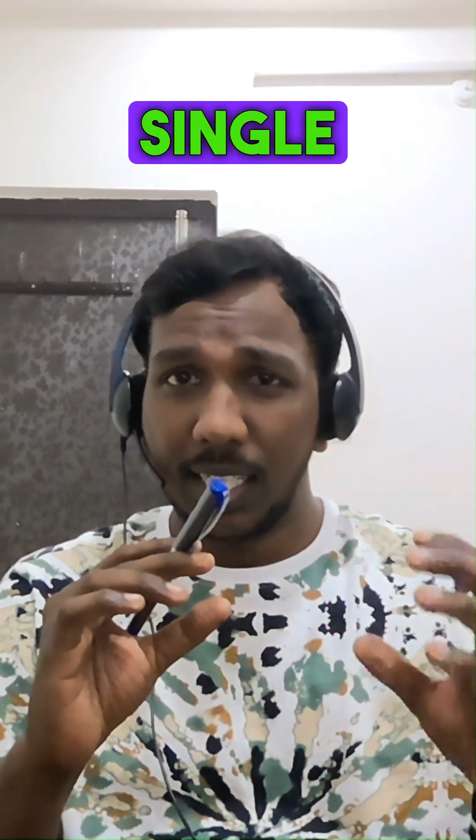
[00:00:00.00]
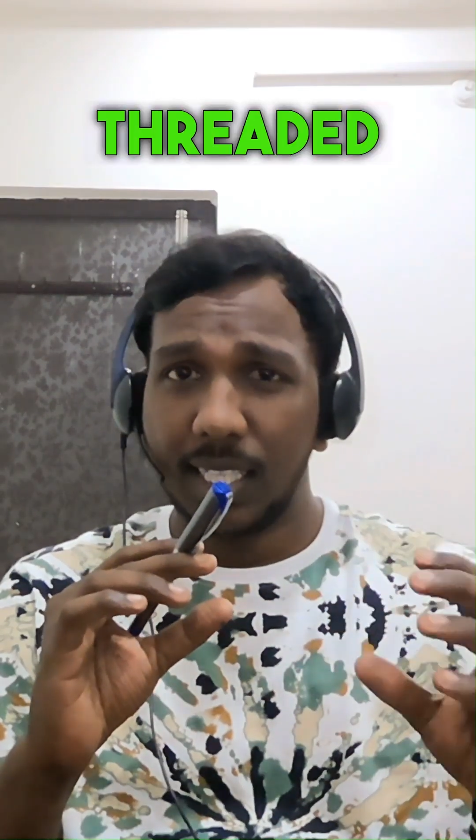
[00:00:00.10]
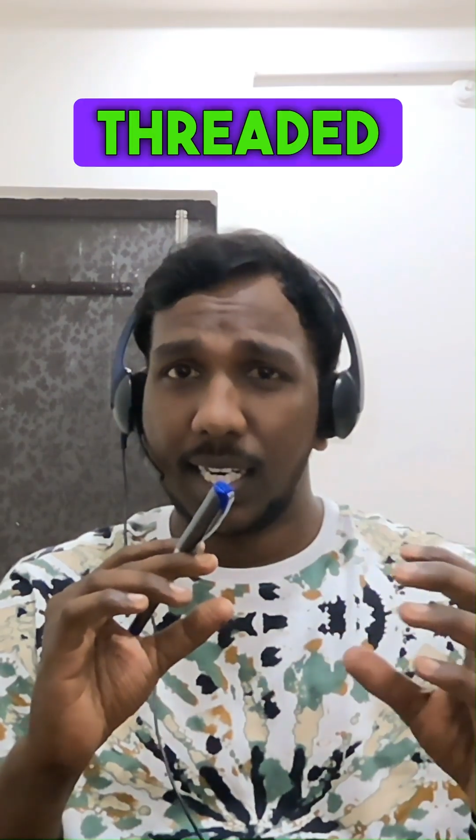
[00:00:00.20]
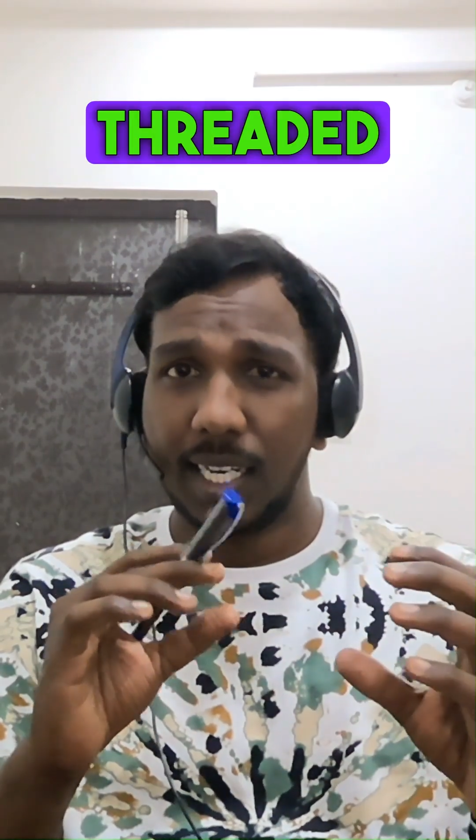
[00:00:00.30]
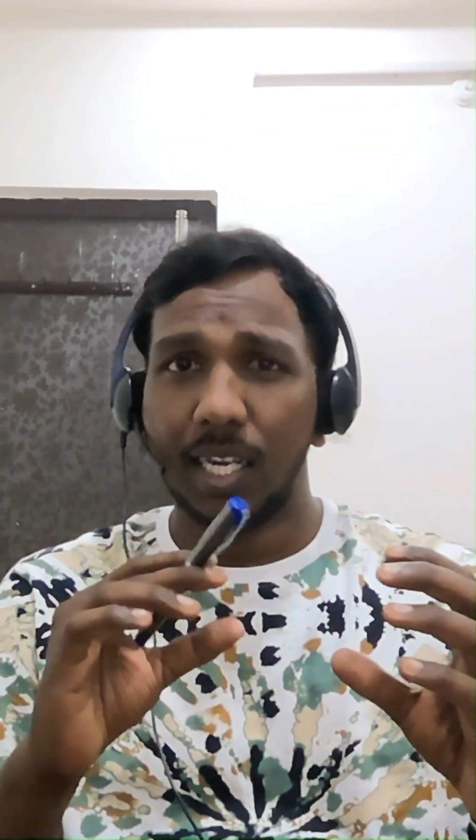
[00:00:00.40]

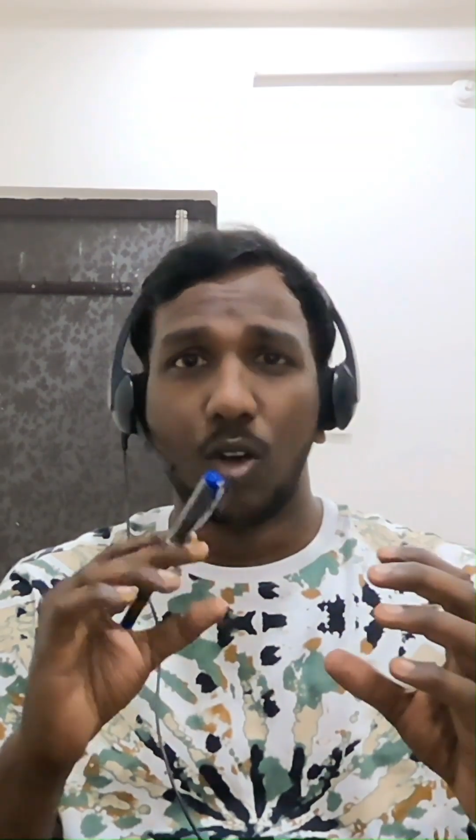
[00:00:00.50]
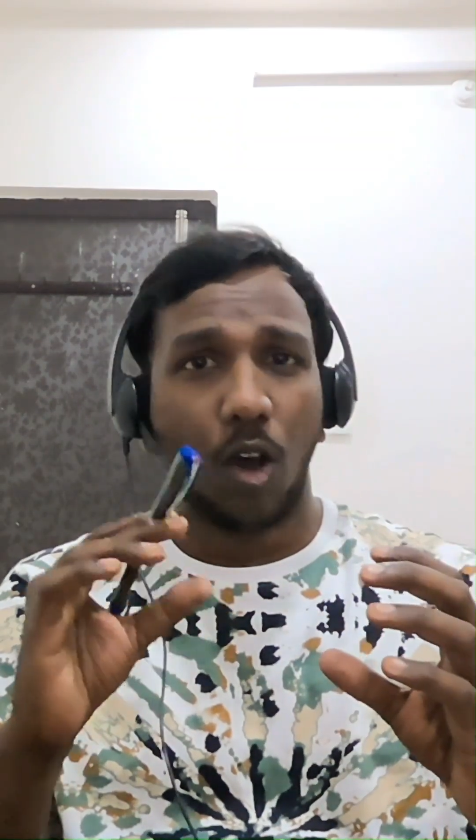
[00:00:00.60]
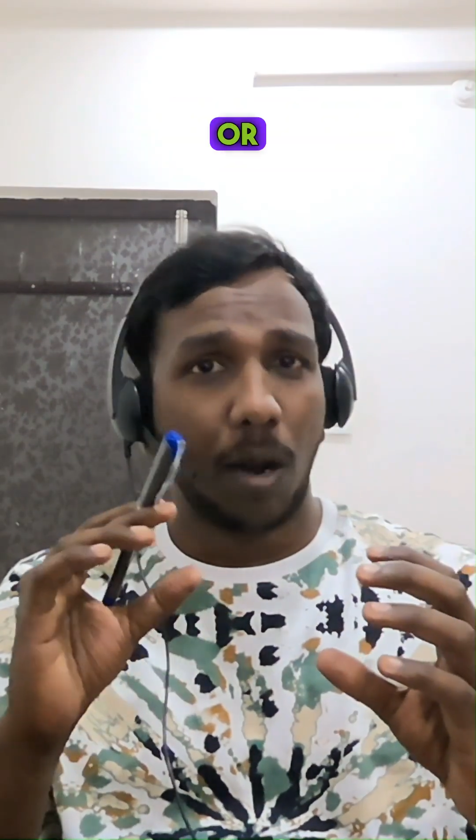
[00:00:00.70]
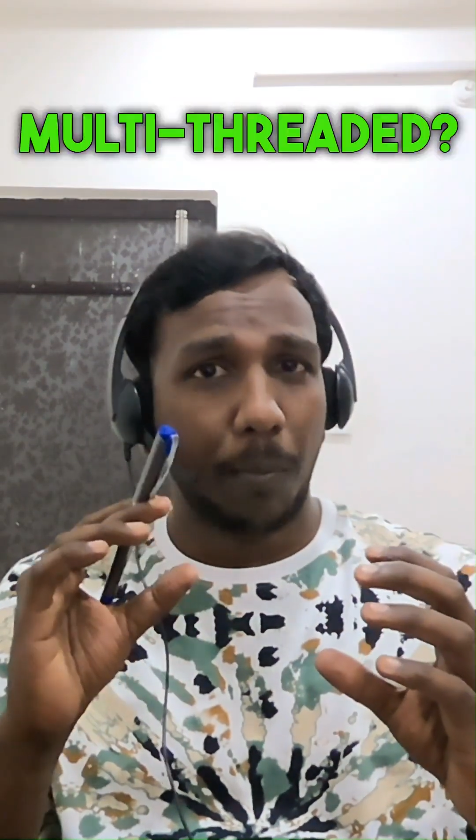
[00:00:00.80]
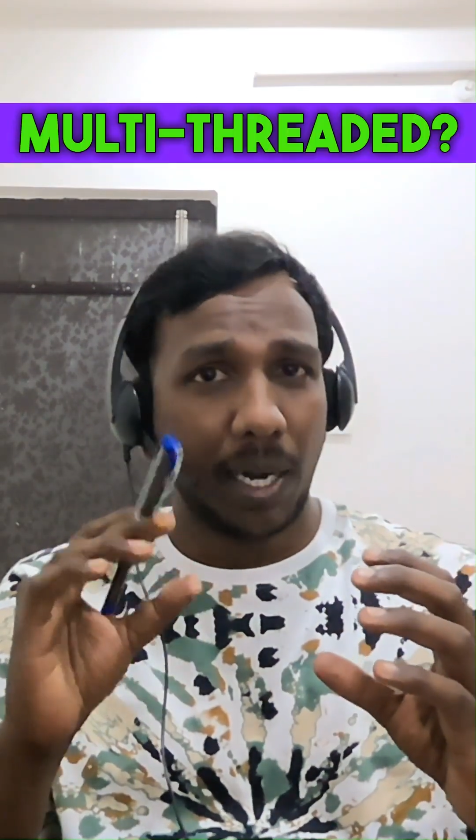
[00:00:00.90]
threaded
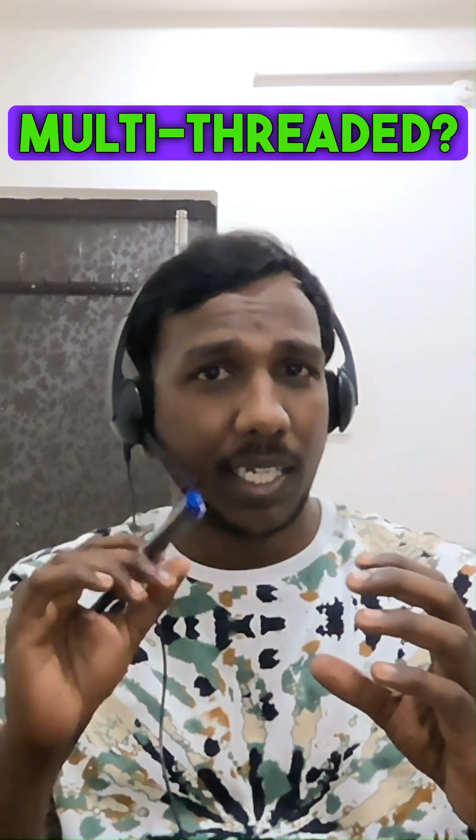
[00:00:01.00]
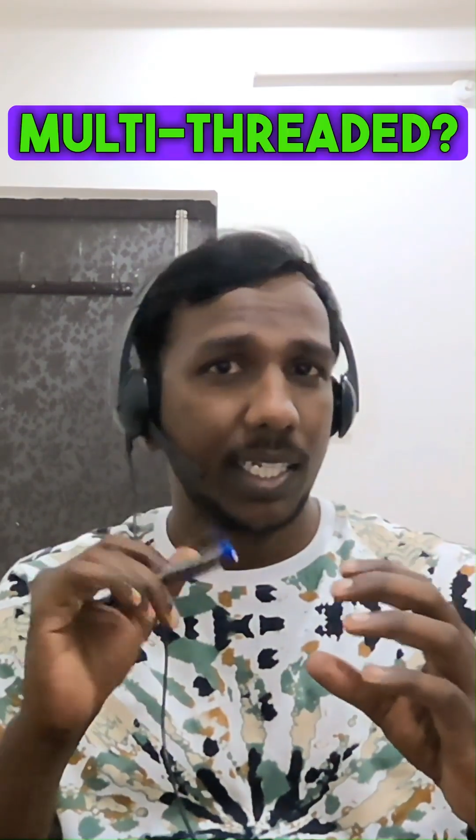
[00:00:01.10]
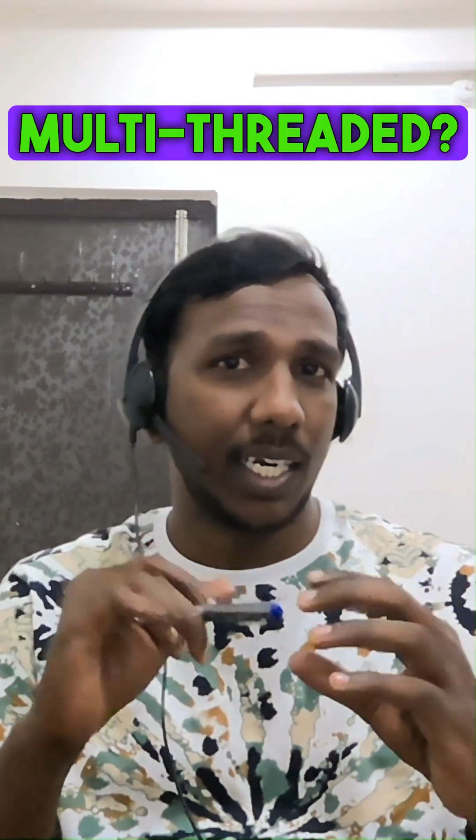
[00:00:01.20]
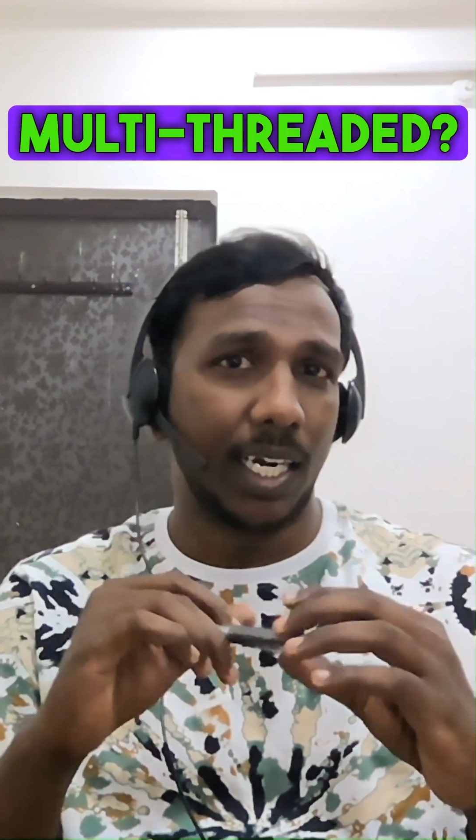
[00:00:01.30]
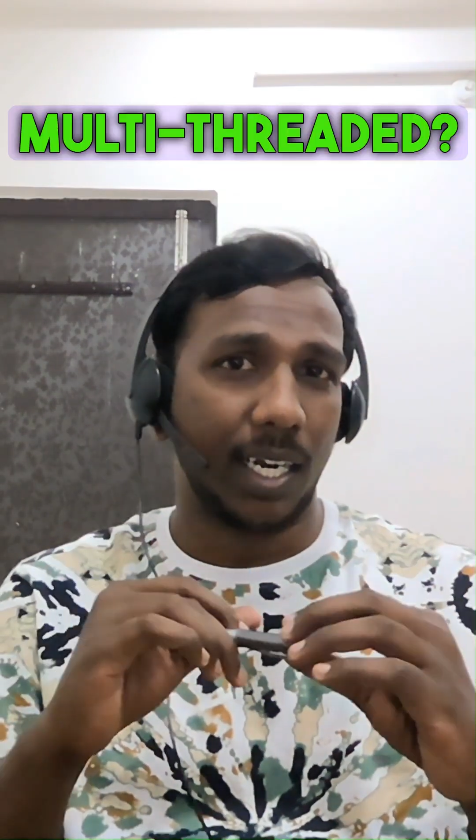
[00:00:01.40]
or multi
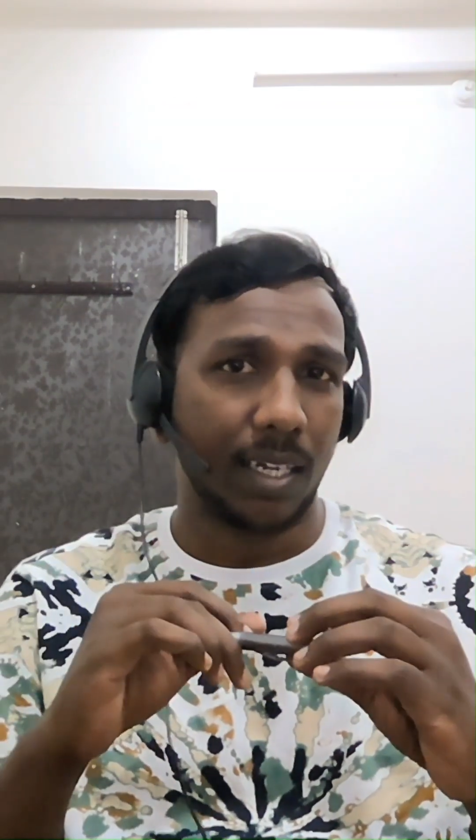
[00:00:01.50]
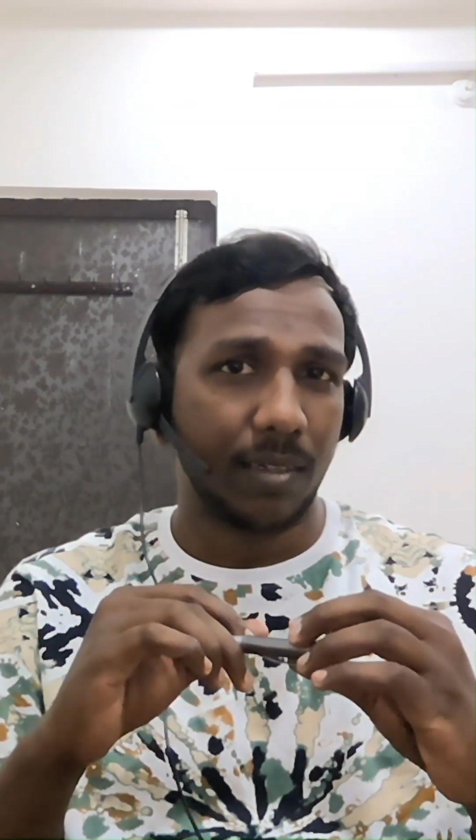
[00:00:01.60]
threaded?